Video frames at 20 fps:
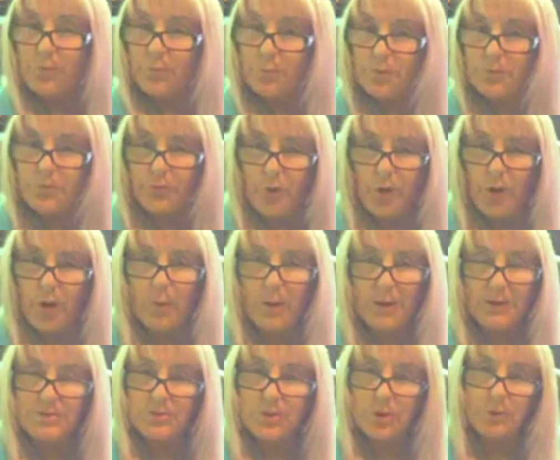if we follow
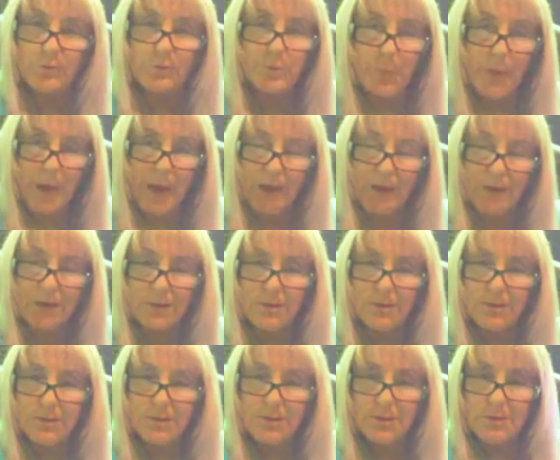ourselves back
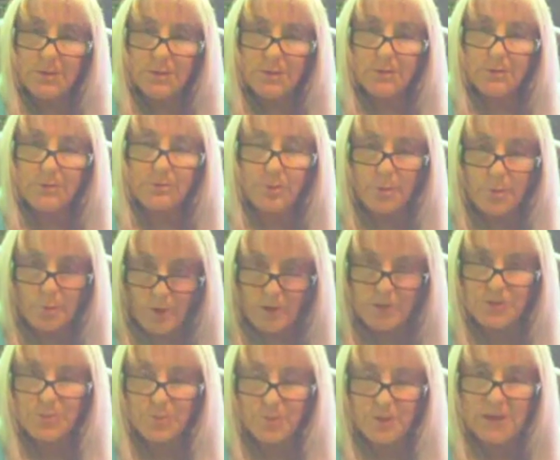from
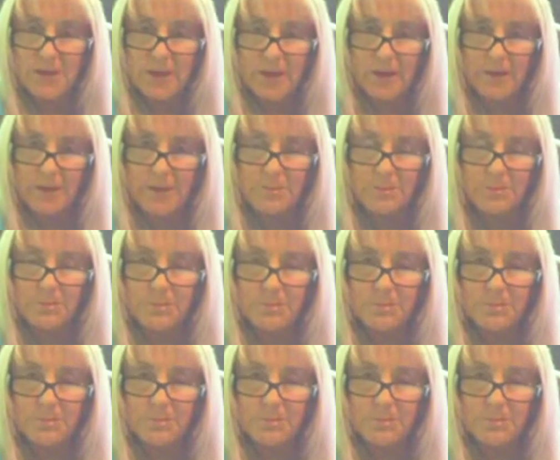whence we came.